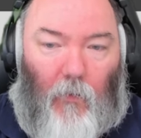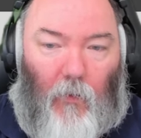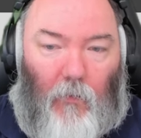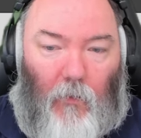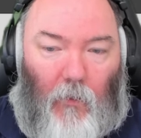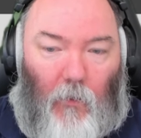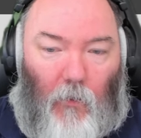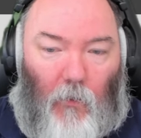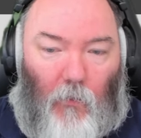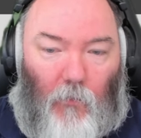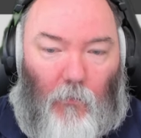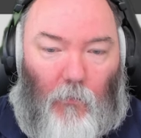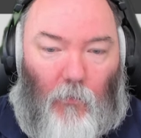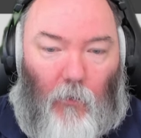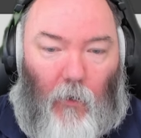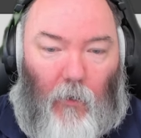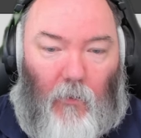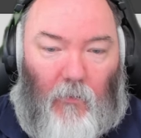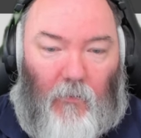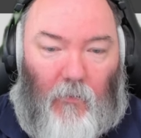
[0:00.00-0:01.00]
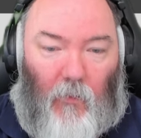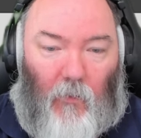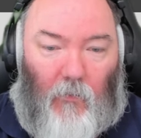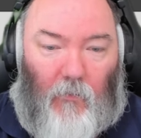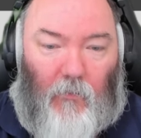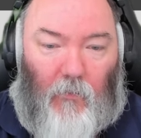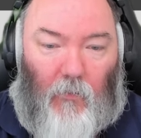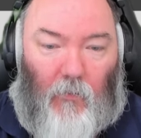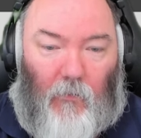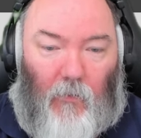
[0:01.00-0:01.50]
and then you can upgrade as
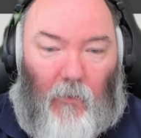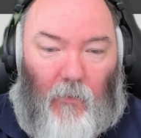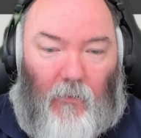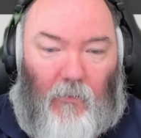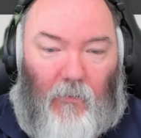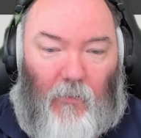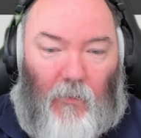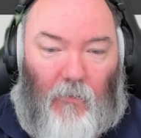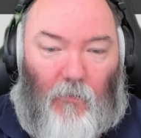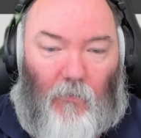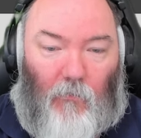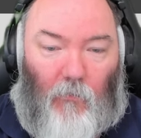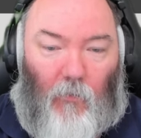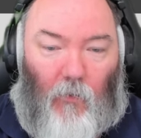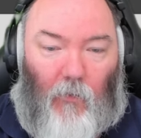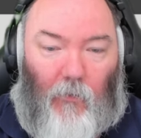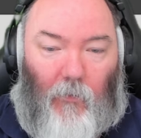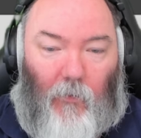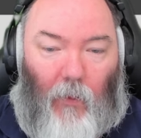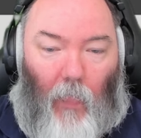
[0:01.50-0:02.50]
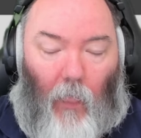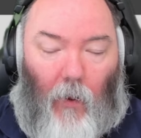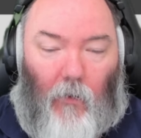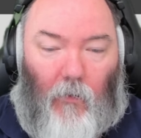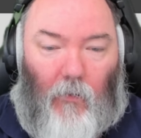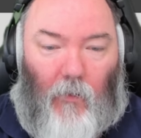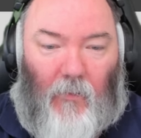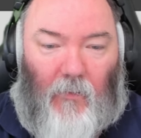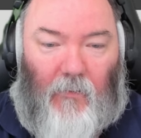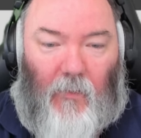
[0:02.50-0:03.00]
a, as a accessory, uh,